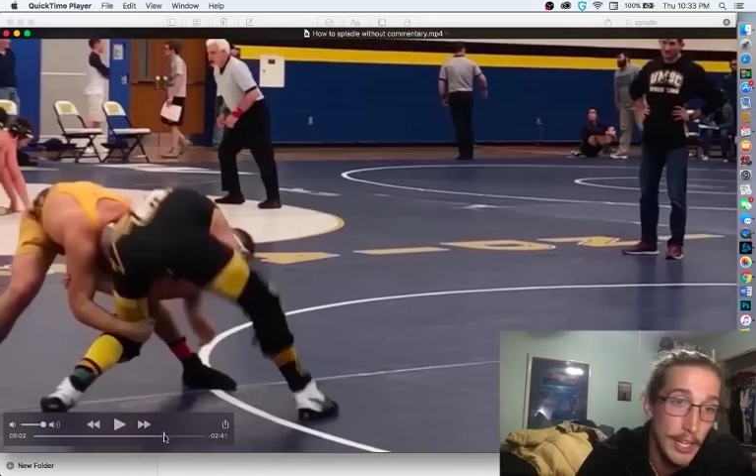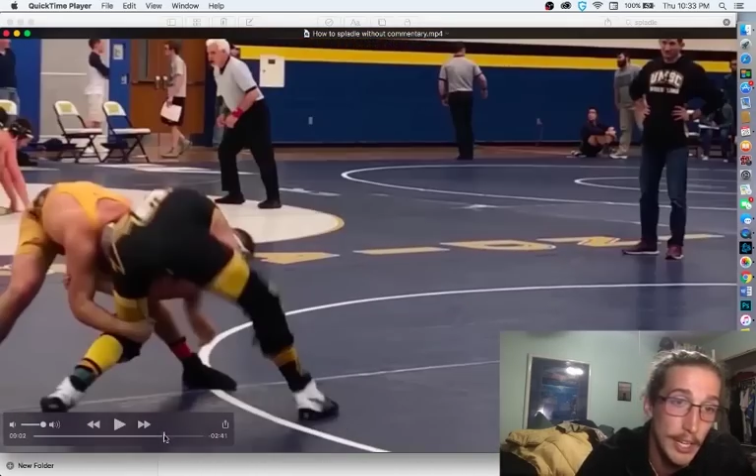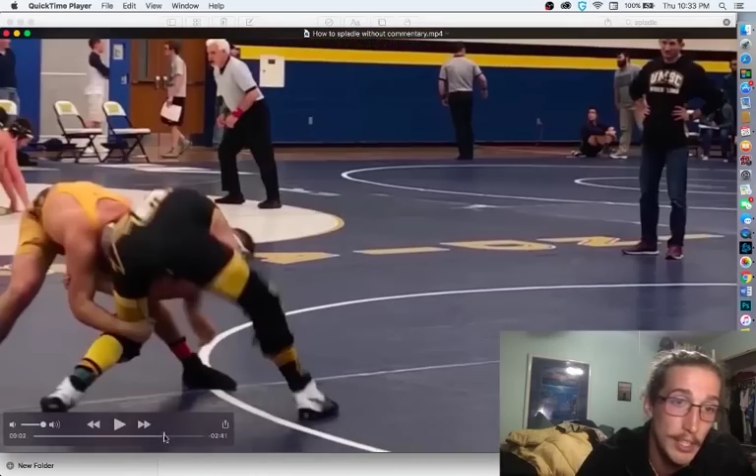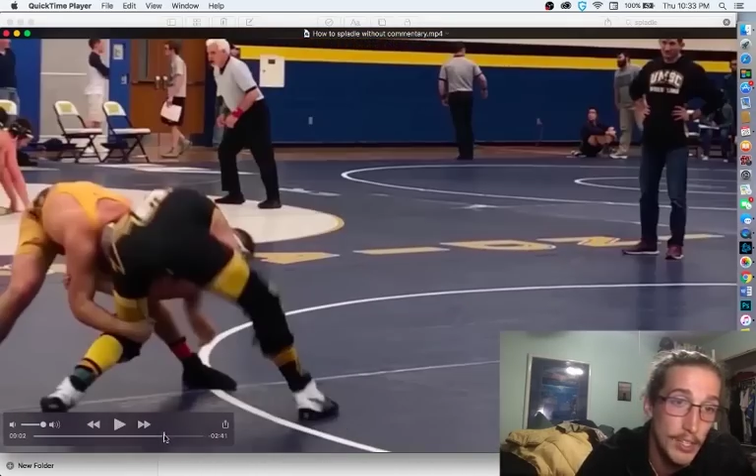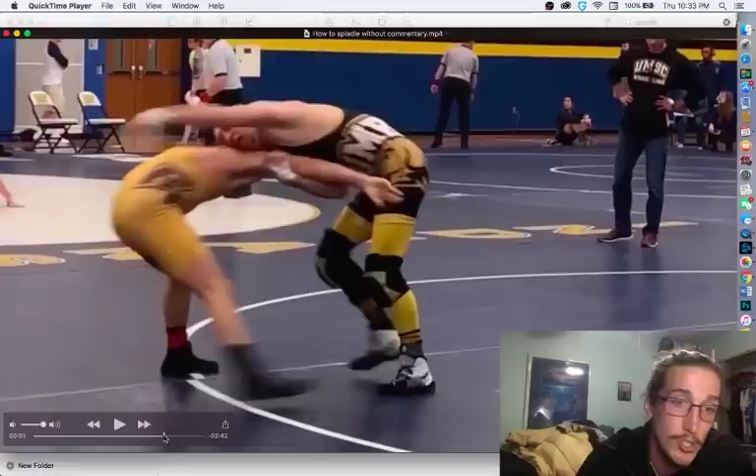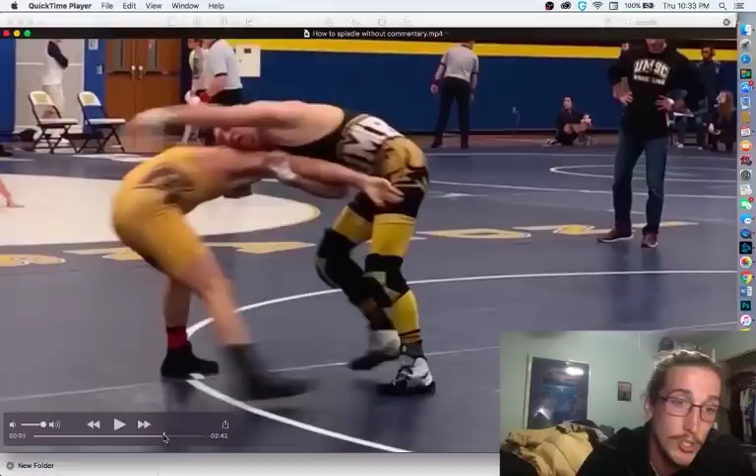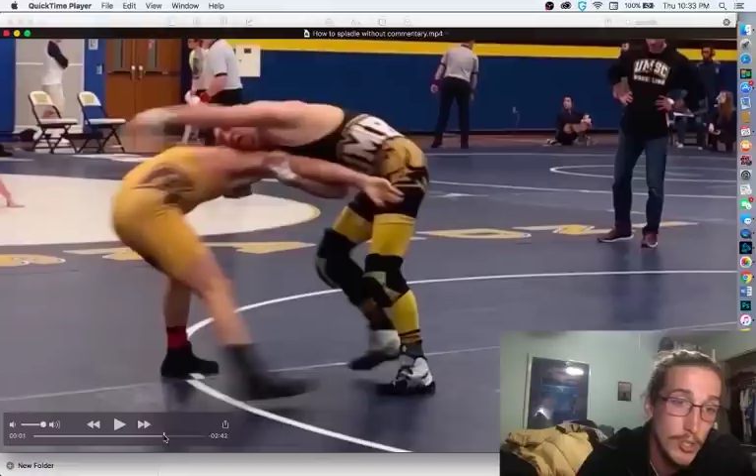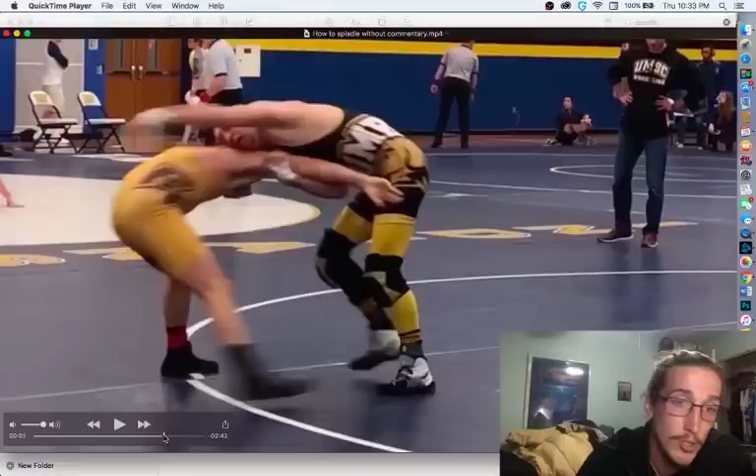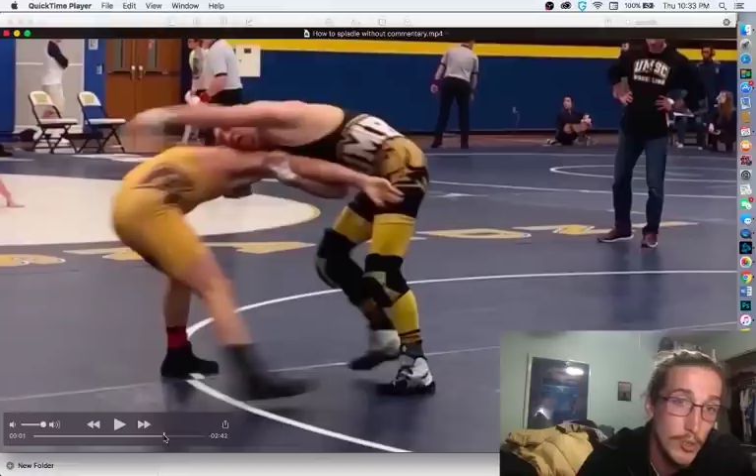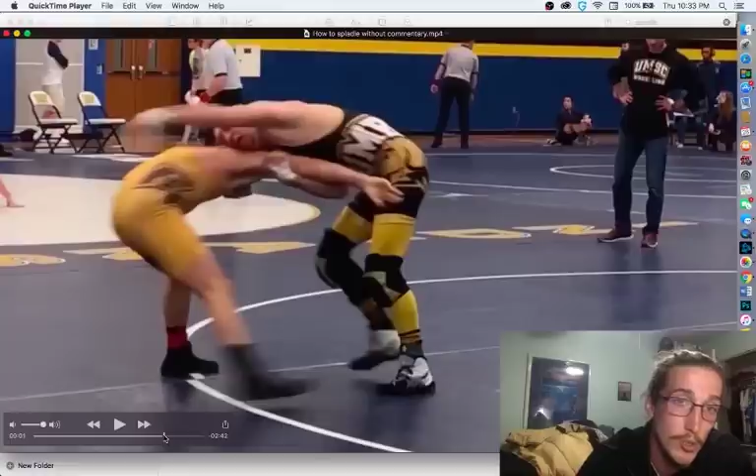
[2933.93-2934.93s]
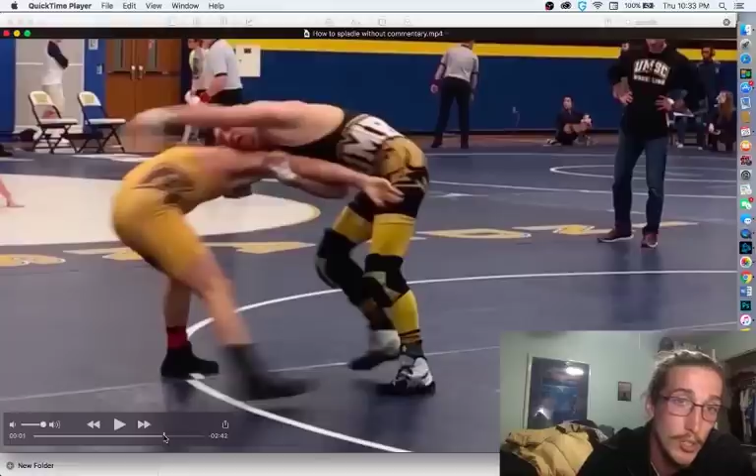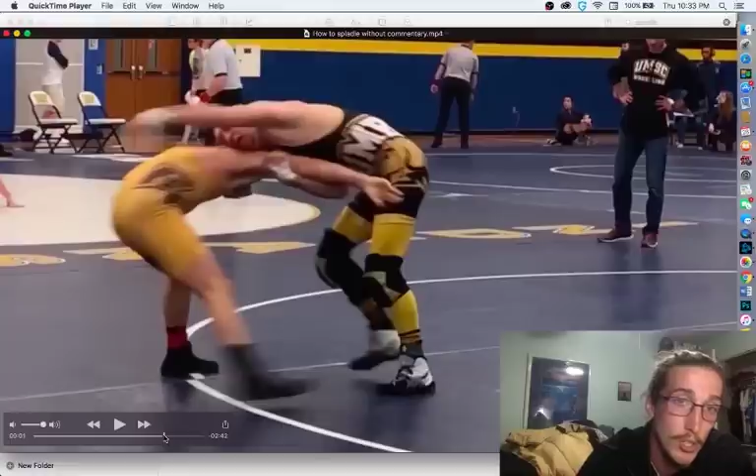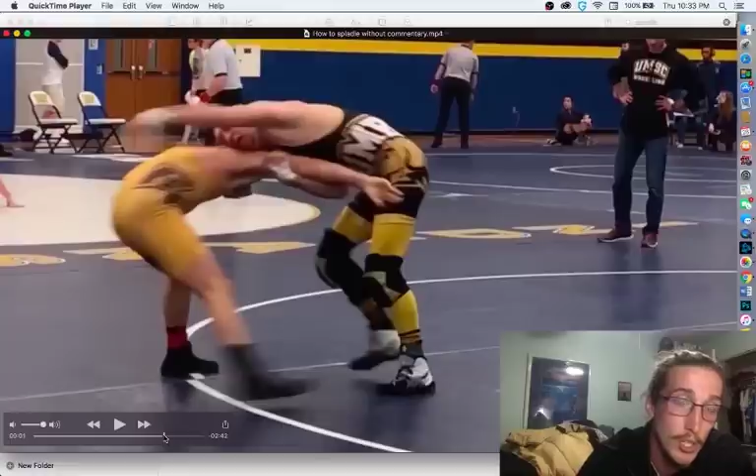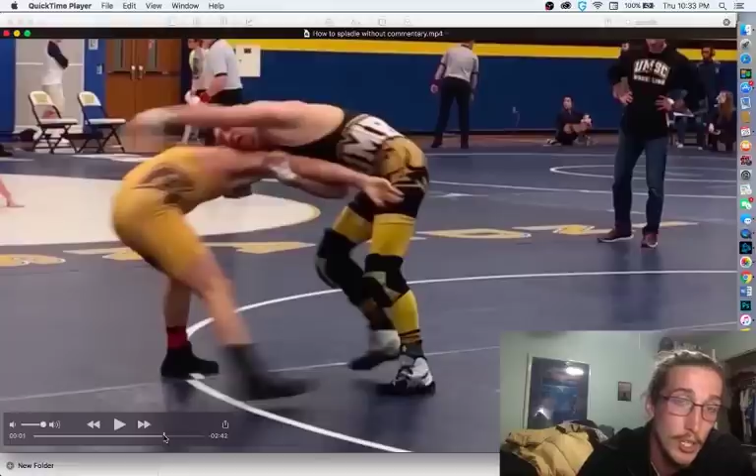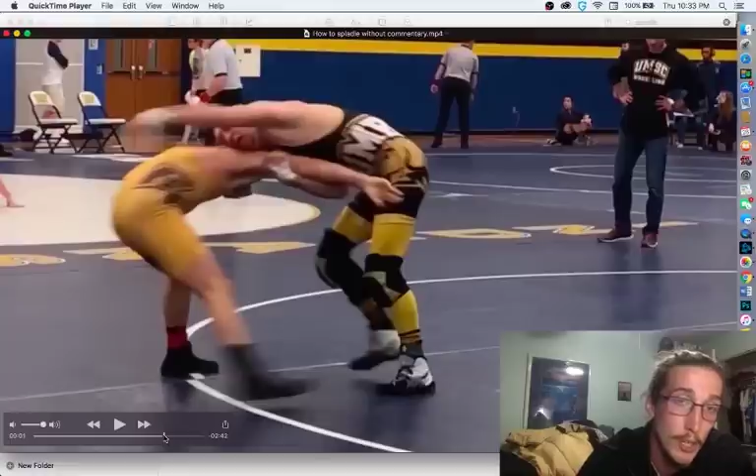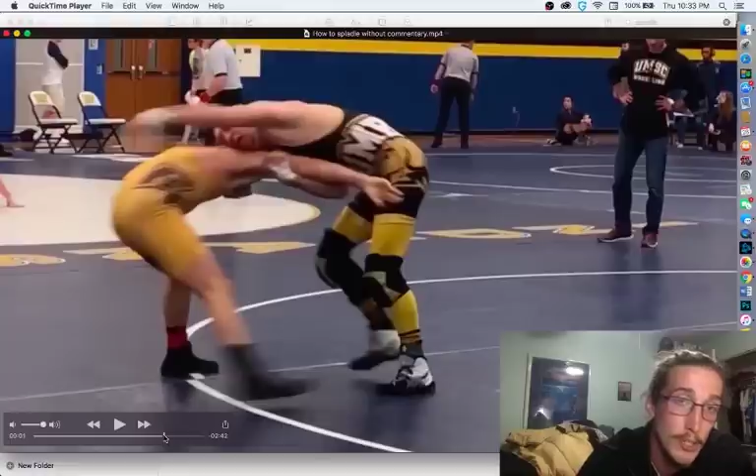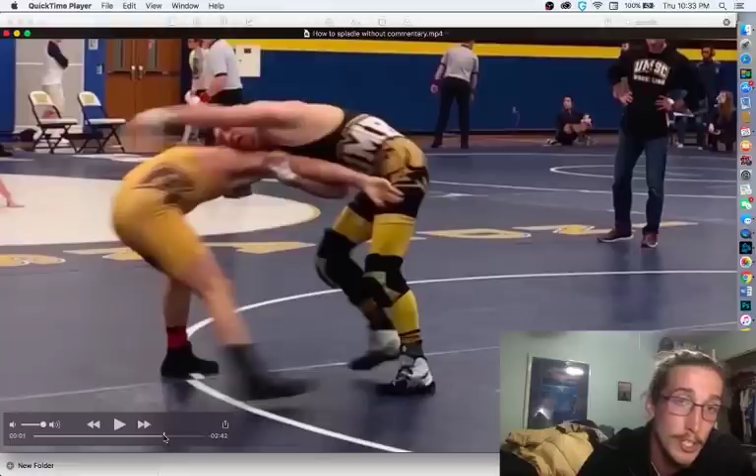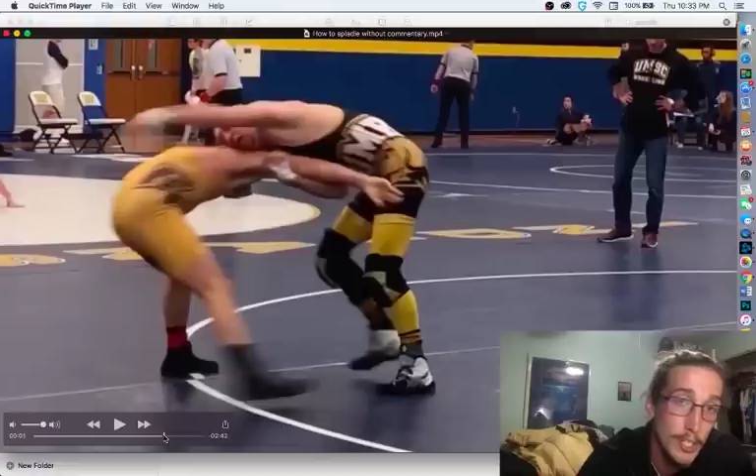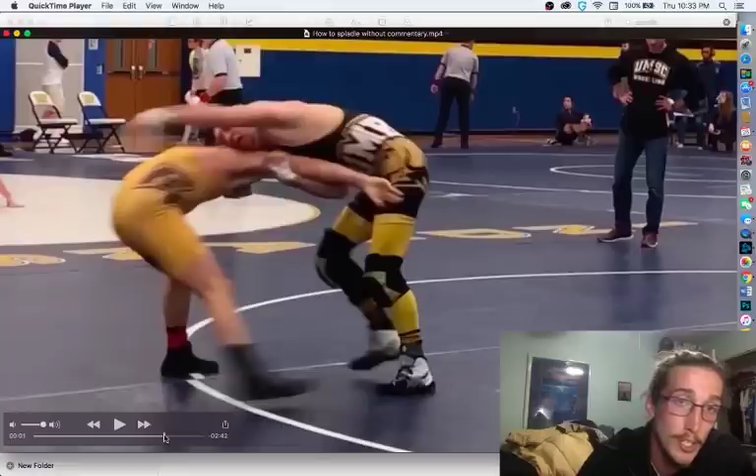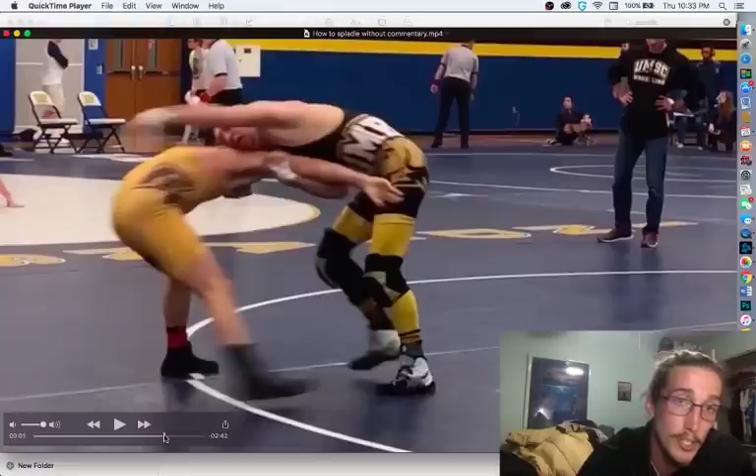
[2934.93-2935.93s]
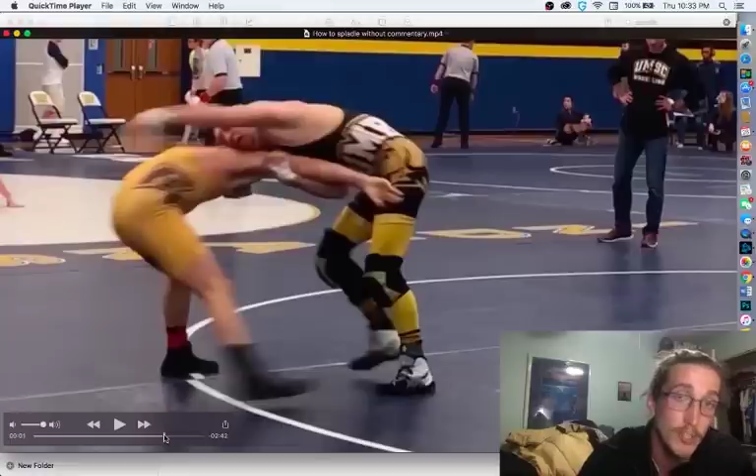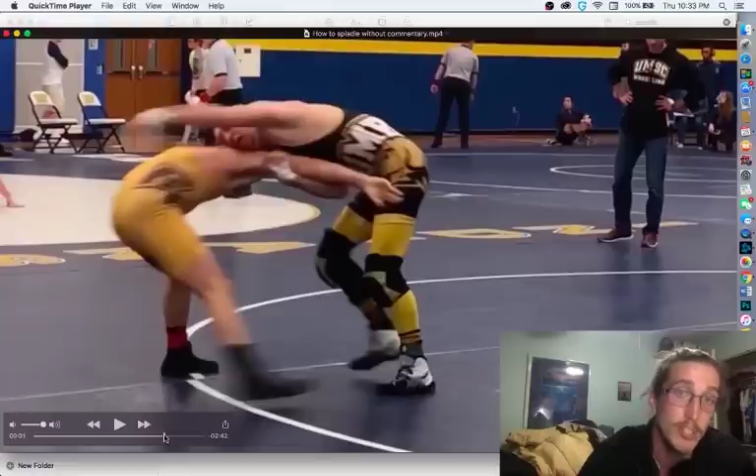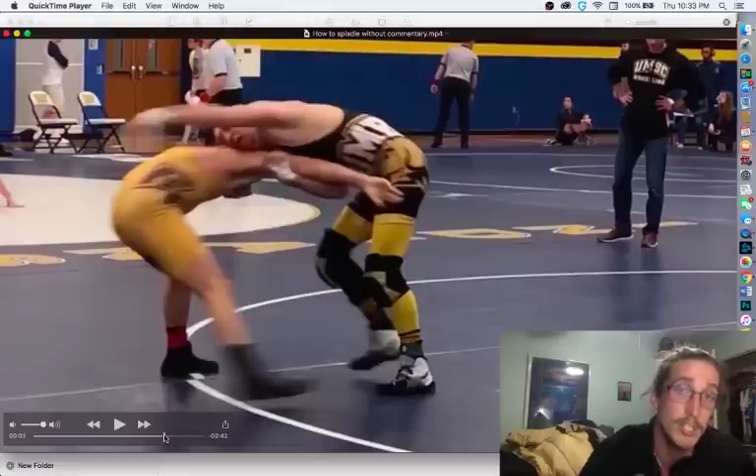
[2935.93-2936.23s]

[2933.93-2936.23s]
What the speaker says: into the position. You see